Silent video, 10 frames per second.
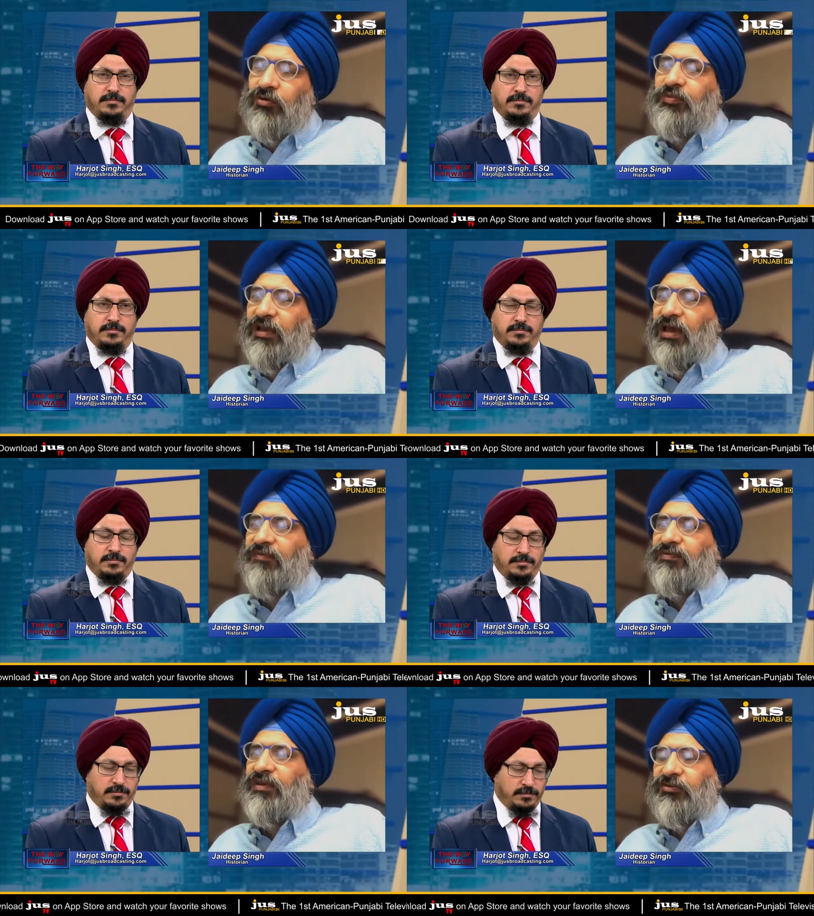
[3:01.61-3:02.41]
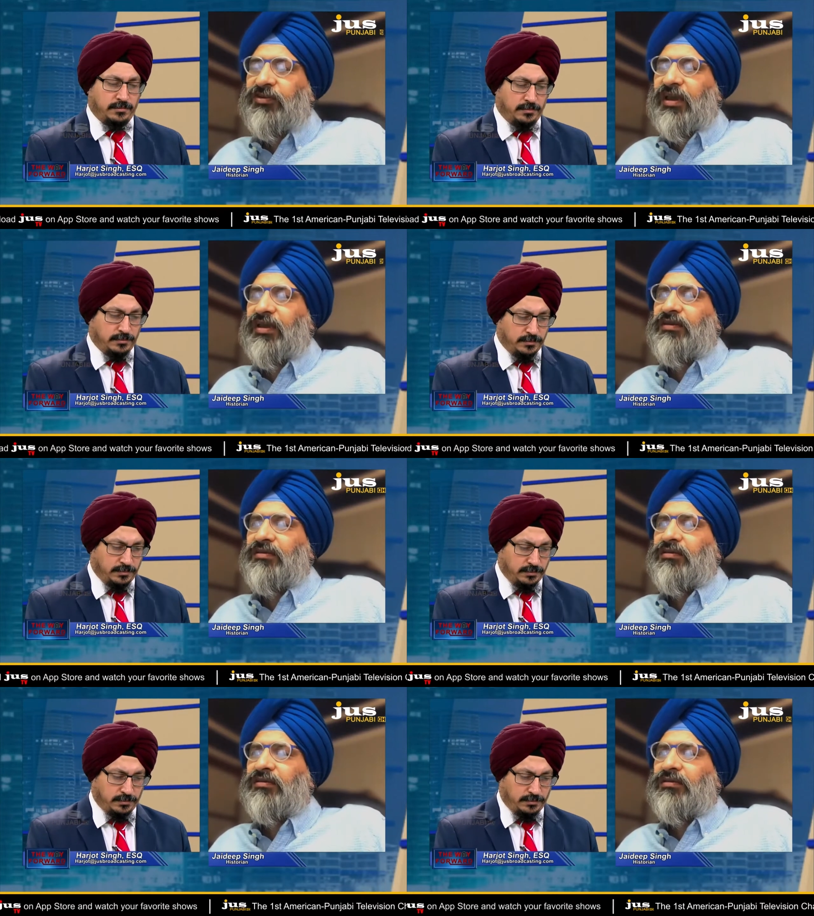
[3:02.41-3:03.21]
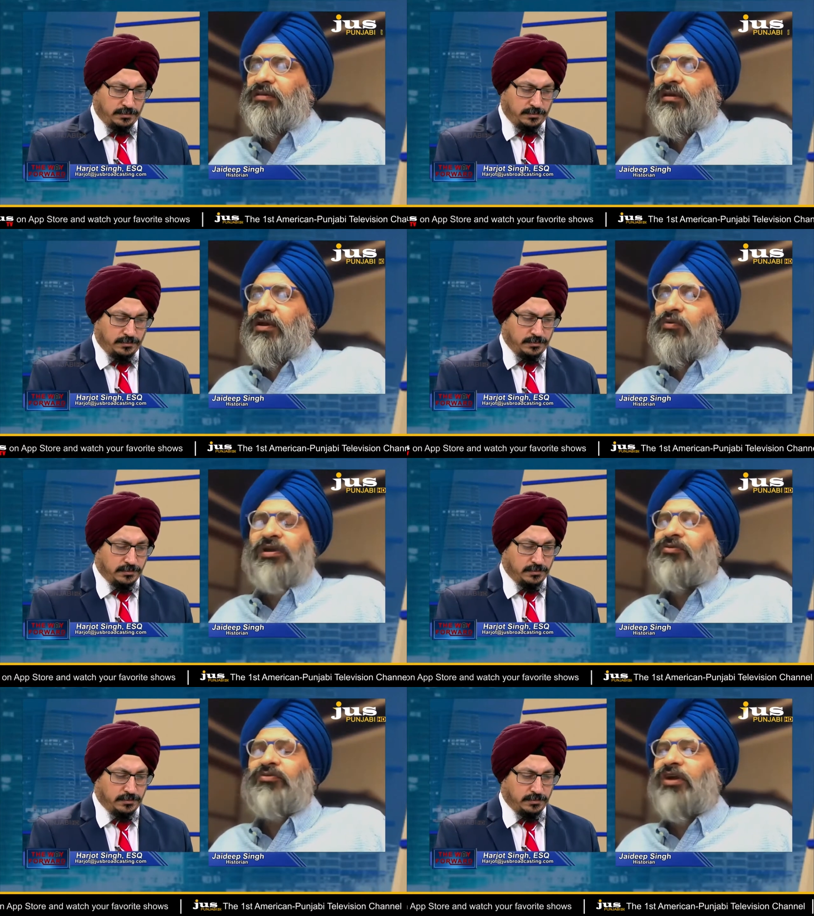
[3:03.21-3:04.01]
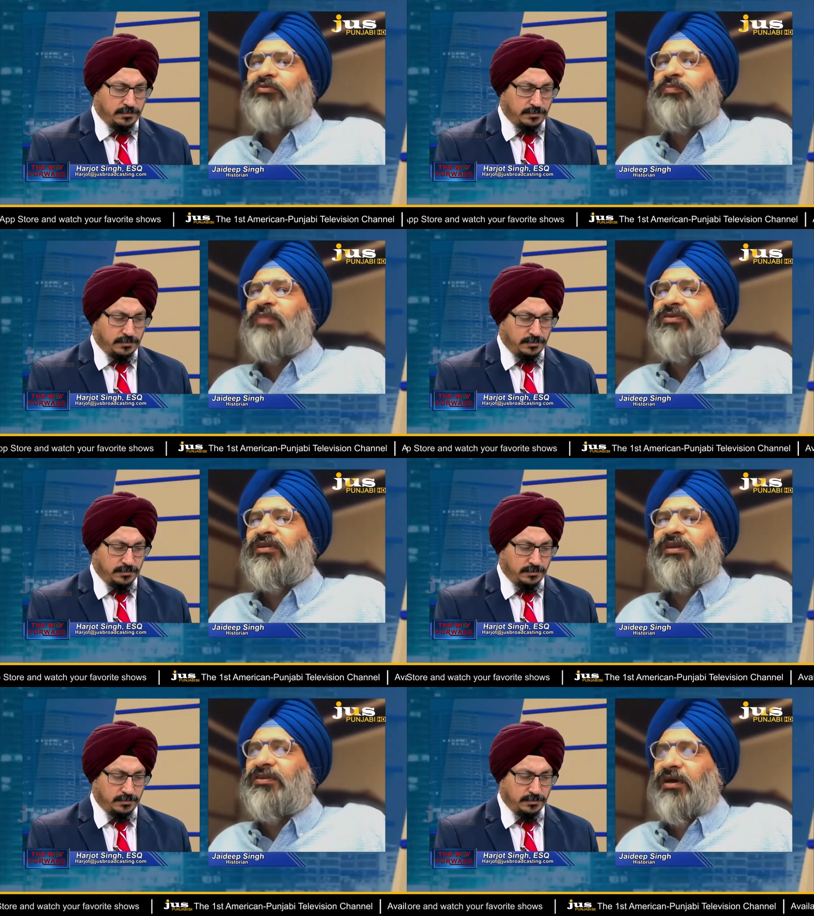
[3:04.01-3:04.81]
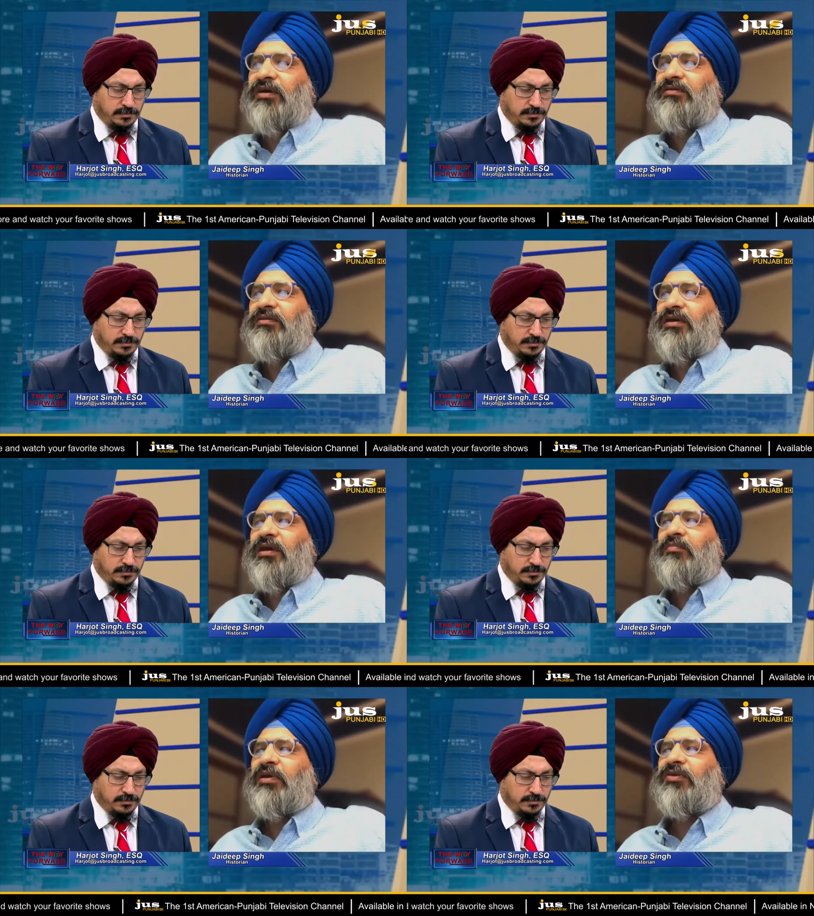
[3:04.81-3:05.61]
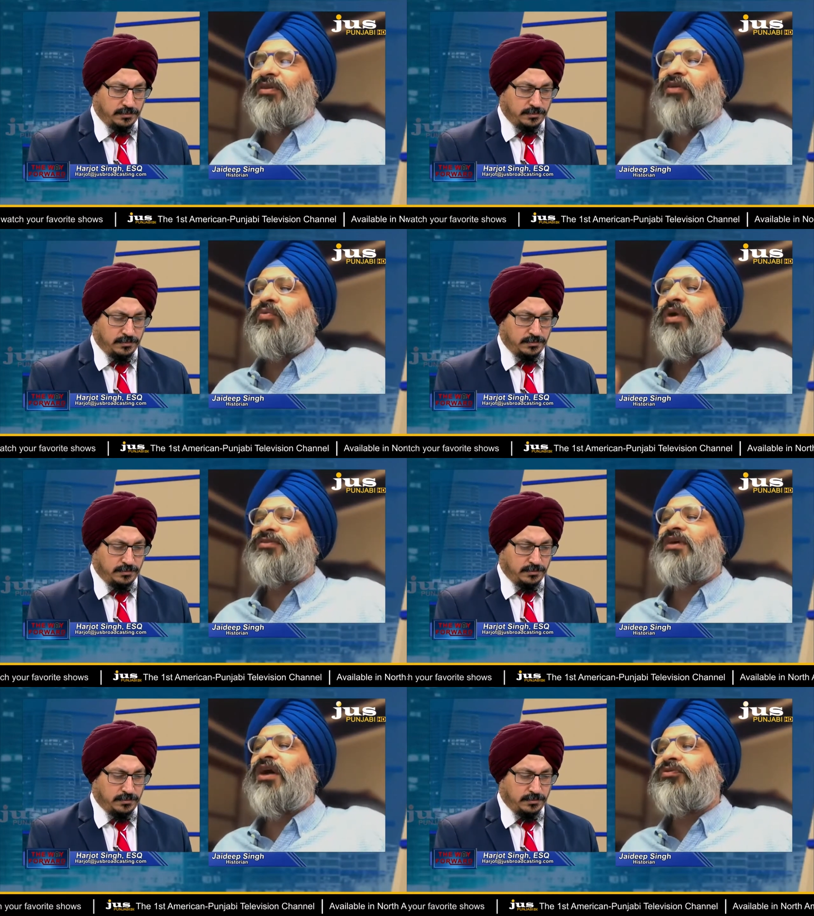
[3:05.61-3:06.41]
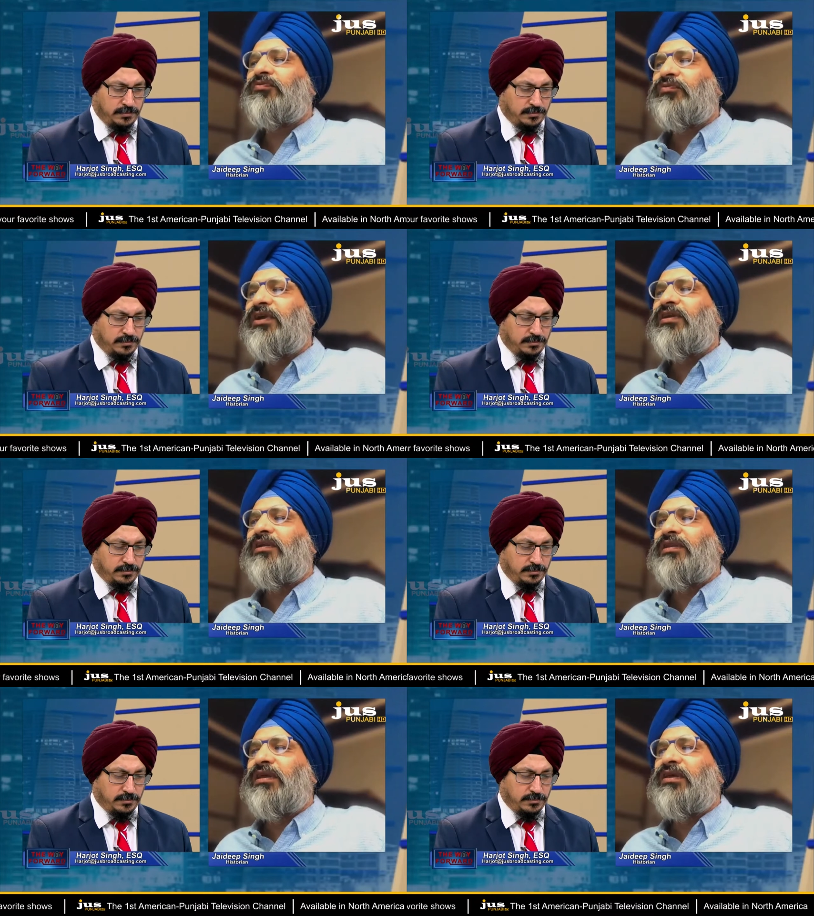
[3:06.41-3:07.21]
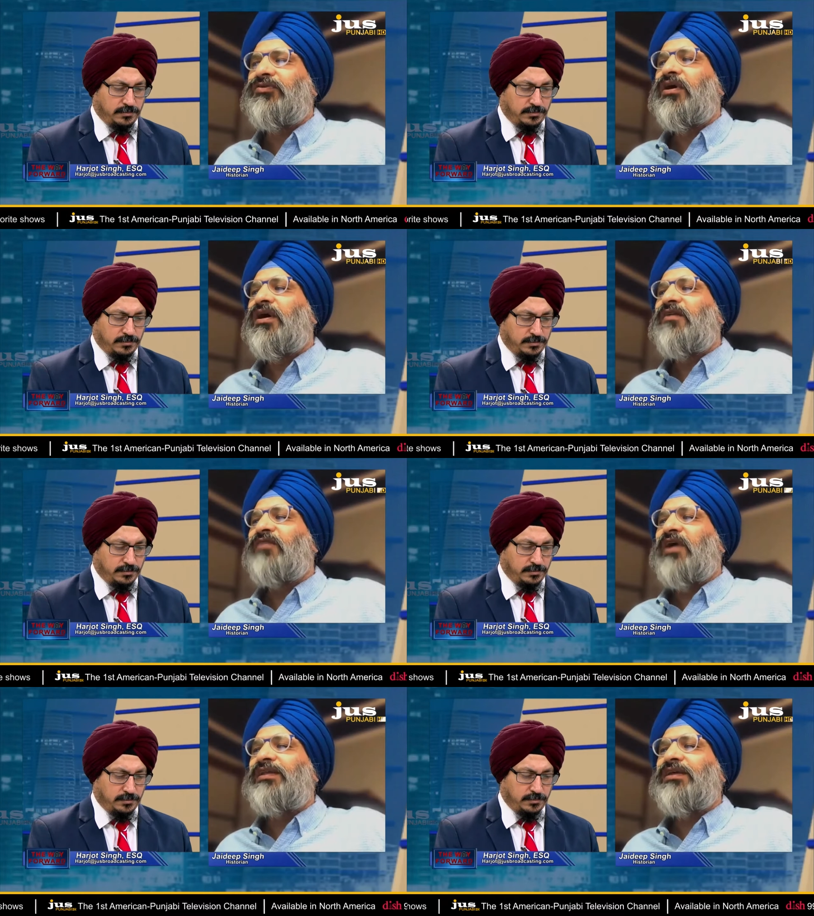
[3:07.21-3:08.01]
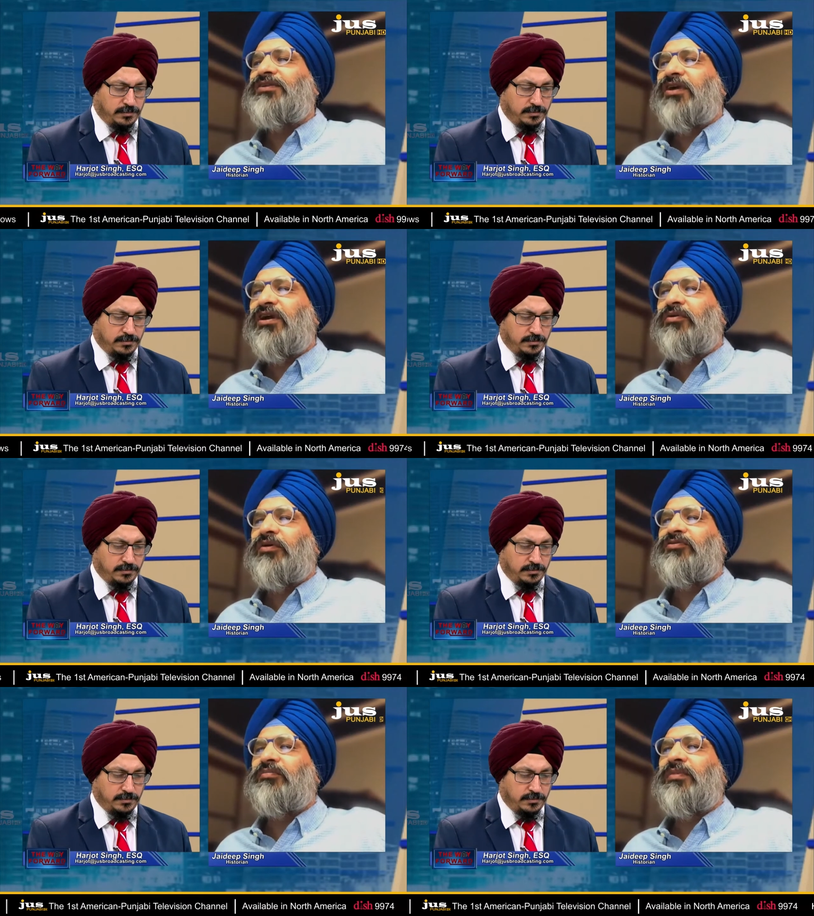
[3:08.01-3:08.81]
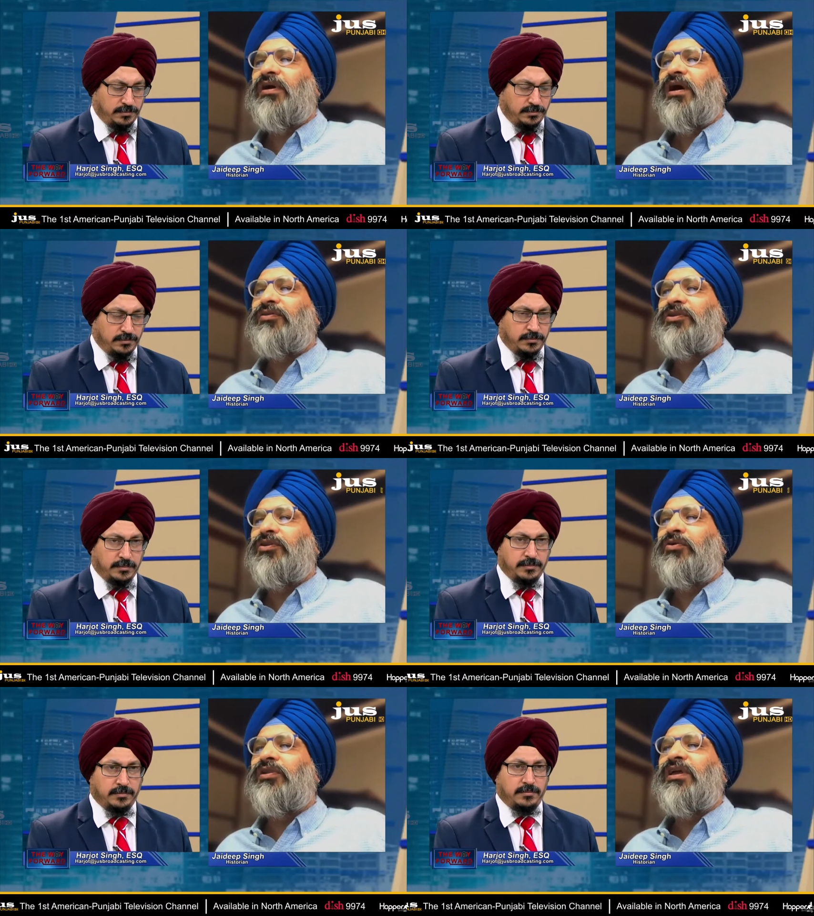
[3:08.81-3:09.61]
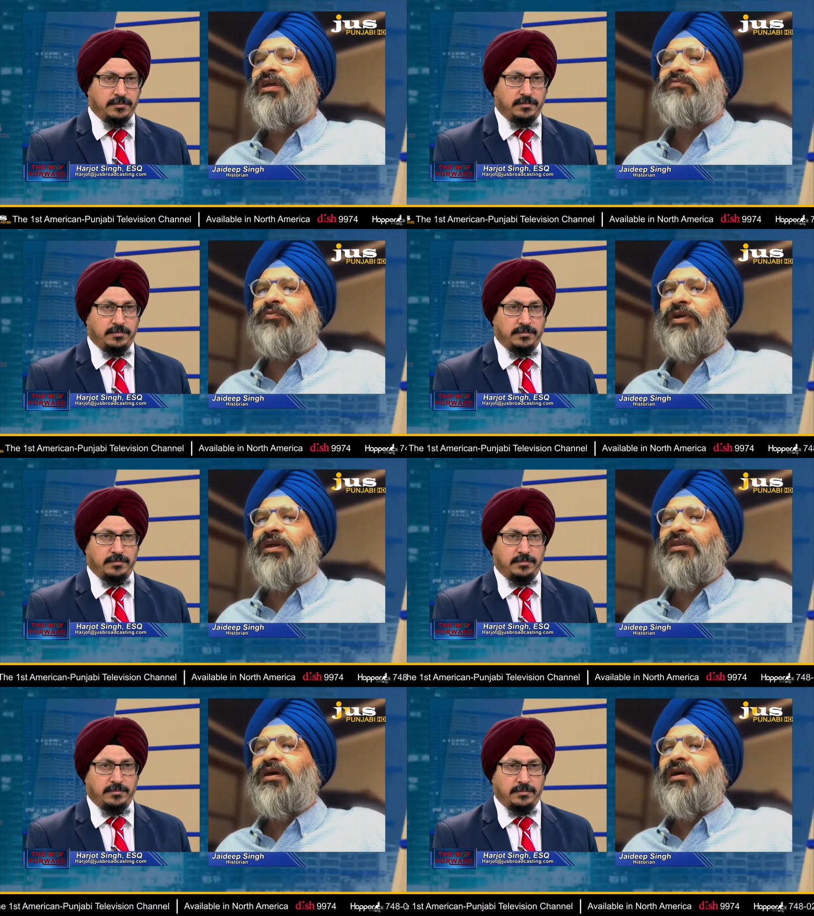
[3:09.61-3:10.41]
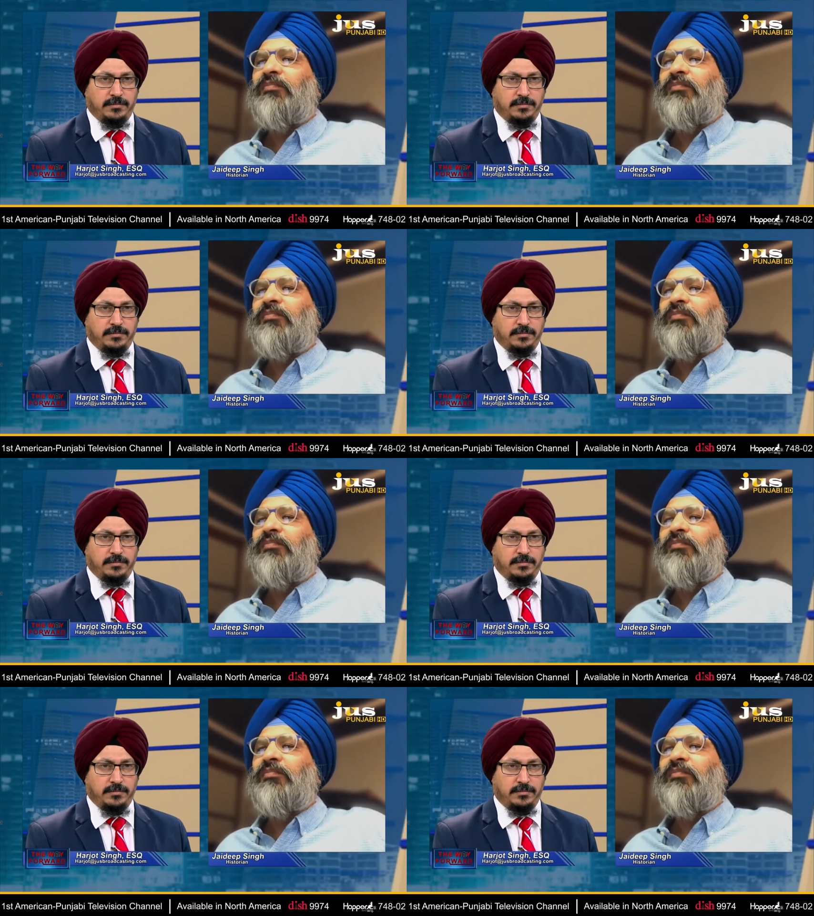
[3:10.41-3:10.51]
Speaker 1: troops left each state, Reconstruction was basically done because now the white South was free to unleash violent terrorism on the newly freed